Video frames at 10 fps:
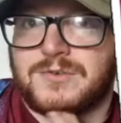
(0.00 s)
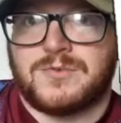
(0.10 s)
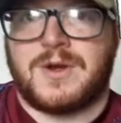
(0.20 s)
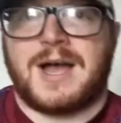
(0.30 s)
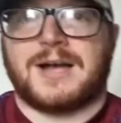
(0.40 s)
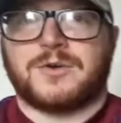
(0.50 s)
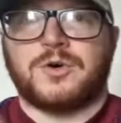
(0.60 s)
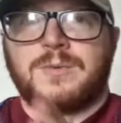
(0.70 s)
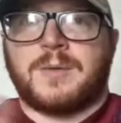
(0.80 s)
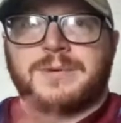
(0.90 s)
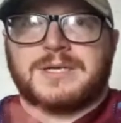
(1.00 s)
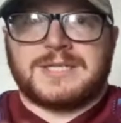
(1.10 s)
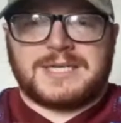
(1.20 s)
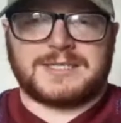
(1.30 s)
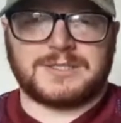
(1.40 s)
Right, come on,
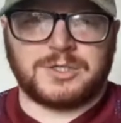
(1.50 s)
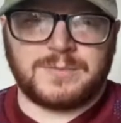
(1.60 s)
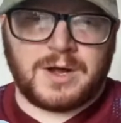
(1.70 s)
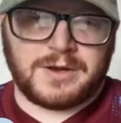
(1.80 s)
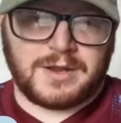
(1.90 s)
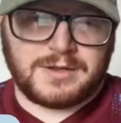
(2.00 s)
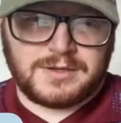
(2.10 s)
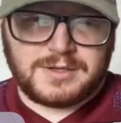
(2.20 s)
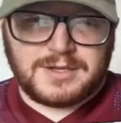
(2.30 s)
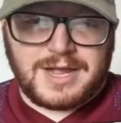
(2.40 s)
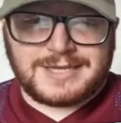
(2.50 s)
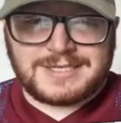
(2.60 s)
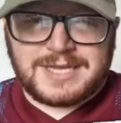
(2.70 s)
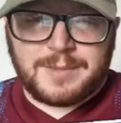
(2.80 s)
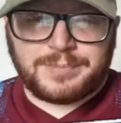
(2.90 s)
Burnley. Come on. As I
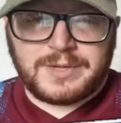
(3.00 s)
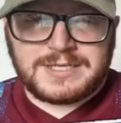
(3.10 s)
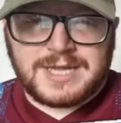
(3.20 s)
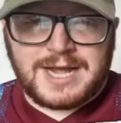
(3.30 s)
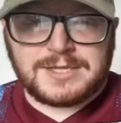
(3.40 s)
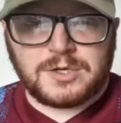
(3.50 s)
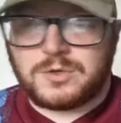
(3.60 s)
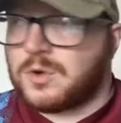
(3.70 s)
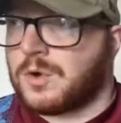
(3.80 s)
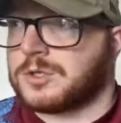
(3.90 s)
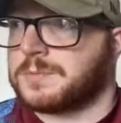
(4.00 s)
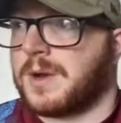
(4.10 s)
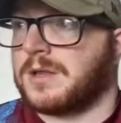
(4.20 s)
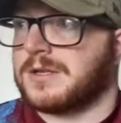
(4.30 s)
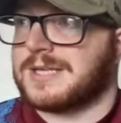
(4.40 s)
say, please, guys, no
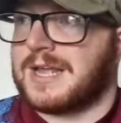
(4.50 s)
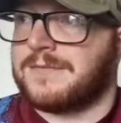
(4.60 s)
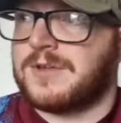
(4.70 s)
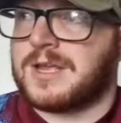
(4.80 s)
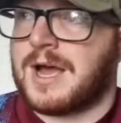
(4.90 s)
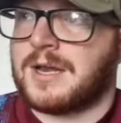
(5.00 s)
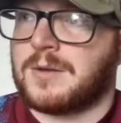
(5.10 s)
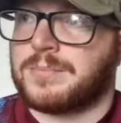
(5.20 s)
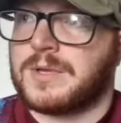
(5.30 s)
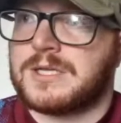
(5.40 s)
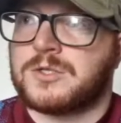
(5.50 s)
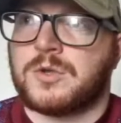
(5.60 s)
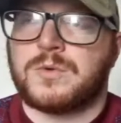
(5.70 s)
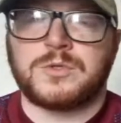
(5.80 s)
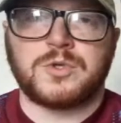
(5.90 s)
spoilers. If you can, please
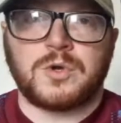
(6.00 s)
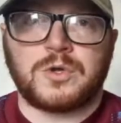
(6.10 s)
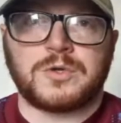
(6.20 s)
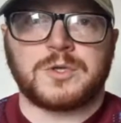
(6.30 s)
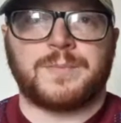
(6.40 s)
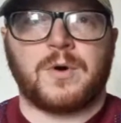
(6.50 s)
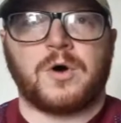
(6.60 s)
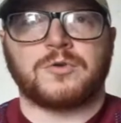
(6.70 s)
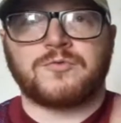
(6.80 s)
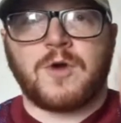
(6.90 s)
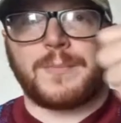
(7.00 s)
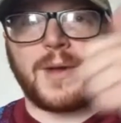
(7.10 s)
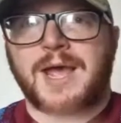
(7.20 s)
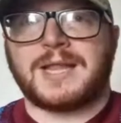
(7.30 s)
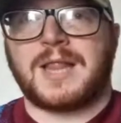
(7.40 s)
do show your support. Drop
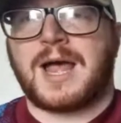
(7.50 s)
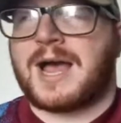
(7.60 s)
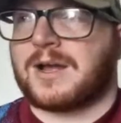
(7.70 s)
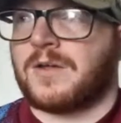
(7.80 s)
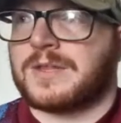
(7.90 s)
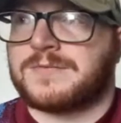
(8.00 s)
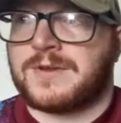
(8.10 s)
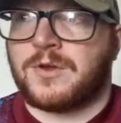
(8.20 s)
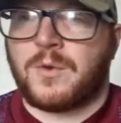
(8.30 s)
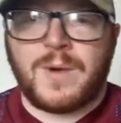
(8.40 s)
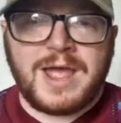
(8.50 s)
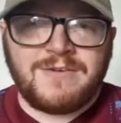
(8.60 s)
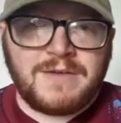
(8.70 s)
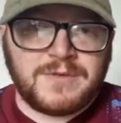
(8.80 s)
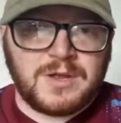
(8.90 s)
a like on this video
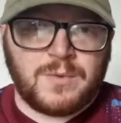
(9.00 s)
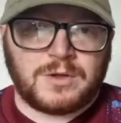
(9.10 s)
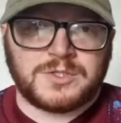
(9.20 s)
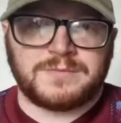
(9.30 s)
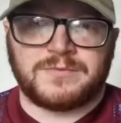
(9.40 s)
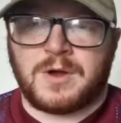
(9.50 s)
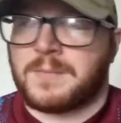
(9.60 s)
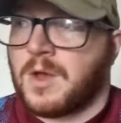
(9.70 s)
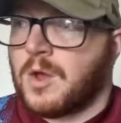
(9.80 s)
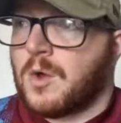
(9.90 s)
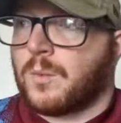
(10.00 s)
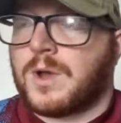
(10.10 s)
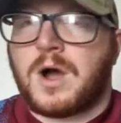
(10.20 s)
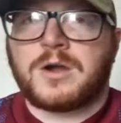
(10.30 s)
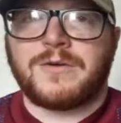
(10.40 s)
wherever you're watching from. We
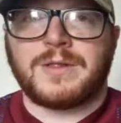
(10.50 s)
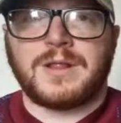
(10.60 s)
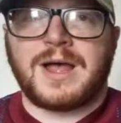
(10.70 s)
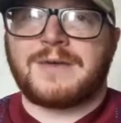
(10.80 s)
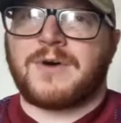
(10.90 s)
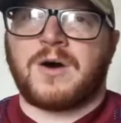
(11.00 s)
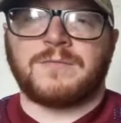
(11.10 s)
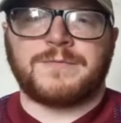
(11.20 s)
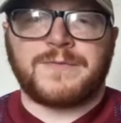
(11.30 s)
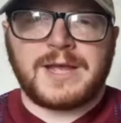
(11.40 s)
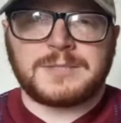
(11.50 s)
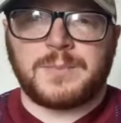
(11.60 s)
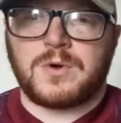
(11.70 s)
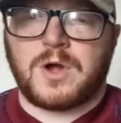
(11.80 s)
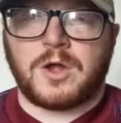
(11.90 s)
are currently live on
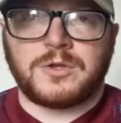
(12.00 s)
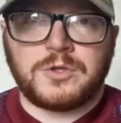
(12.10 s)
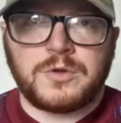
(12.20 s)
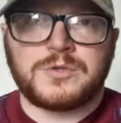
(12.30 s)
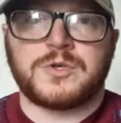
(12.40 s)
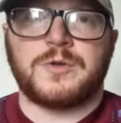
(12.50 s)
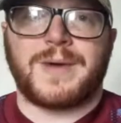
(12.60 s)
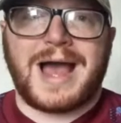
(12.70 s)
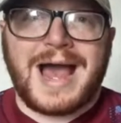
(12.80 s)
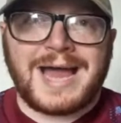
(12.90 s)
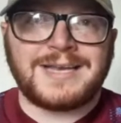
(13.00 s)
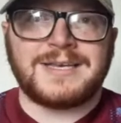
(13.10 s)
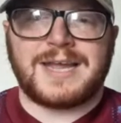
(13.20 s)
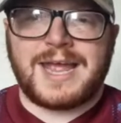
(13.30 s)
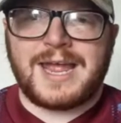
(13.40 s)
Facebook, on YouTube,
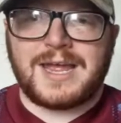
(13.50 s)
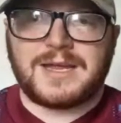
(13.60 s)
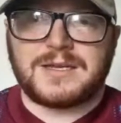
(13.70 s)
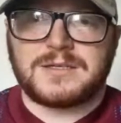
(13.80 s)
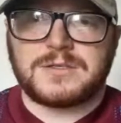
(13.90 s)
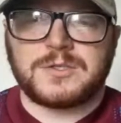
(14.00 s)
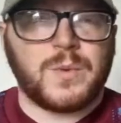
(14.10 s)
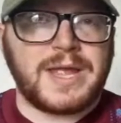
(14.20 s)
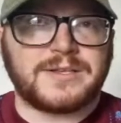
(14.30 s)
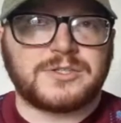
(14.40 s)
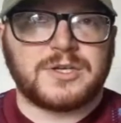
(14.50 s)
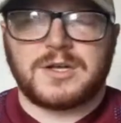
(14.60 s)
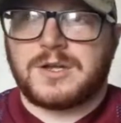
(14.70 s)
and Twitch.